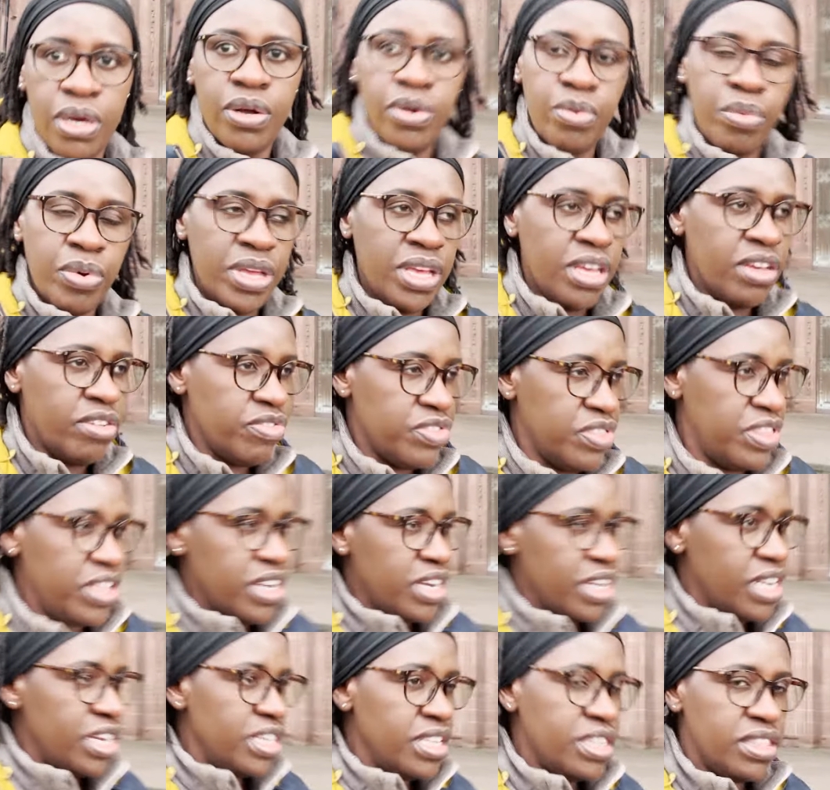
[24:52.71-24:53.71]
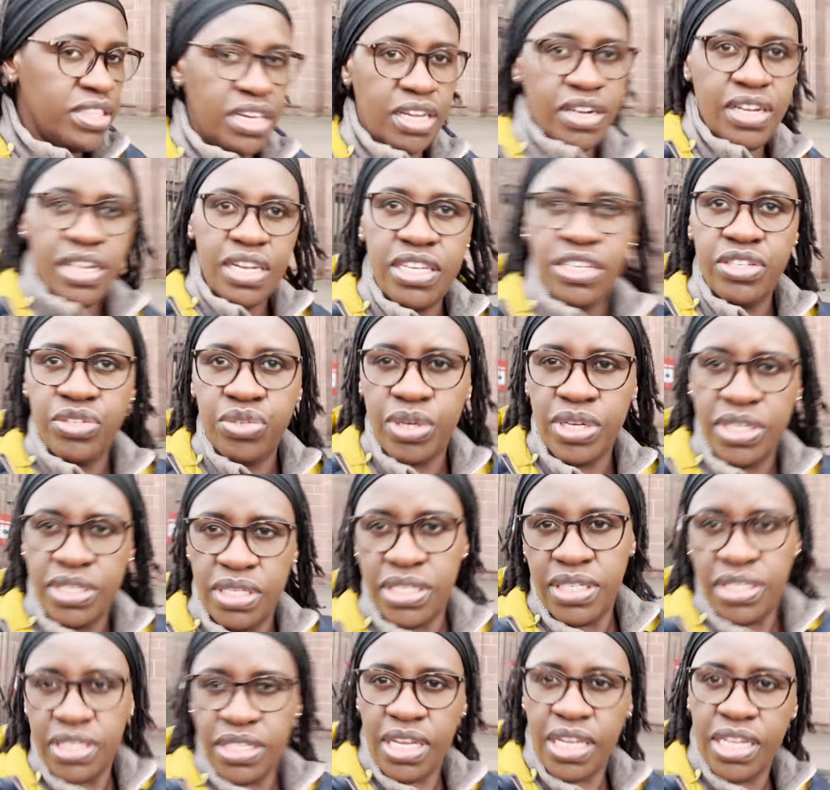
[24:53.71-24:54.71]
We have thoroughly, thoroughly enjoyed
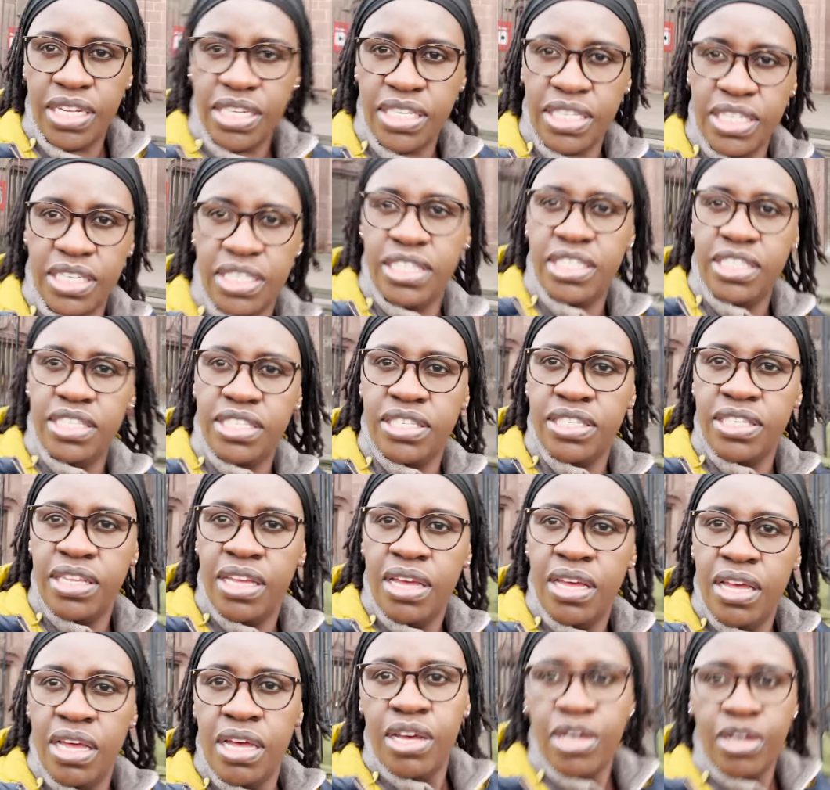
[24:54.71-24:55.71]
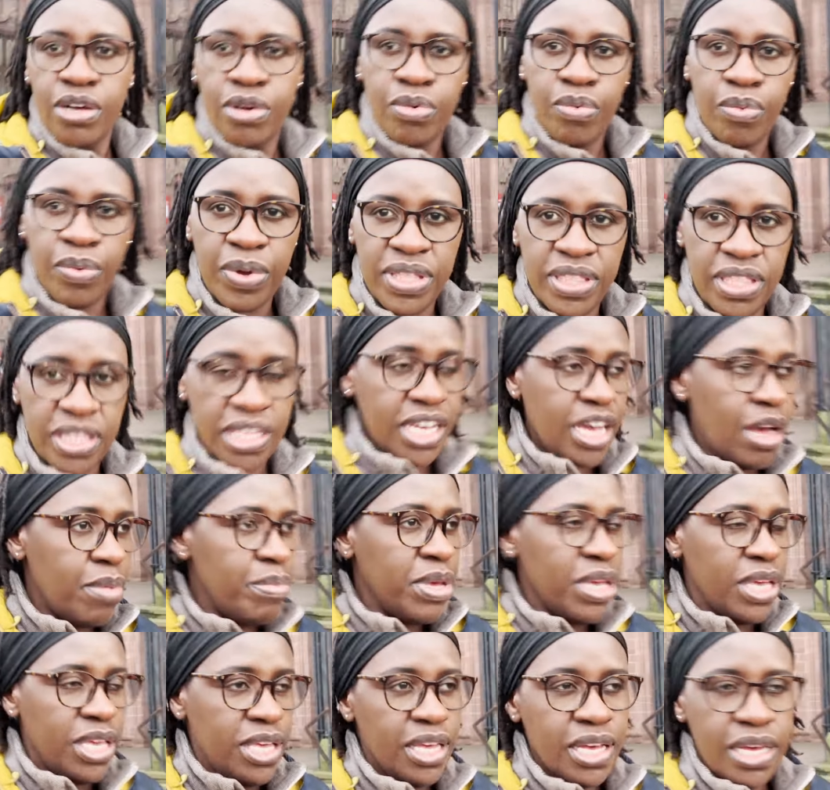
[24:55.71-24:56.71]
it, and it is worth
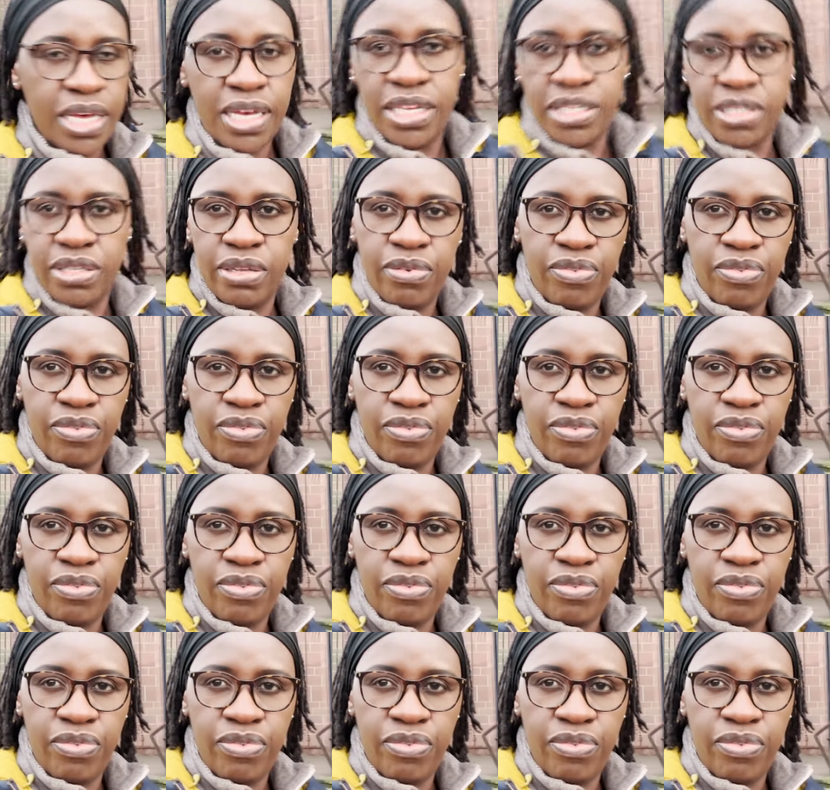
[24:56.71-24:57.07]
coming here, guys.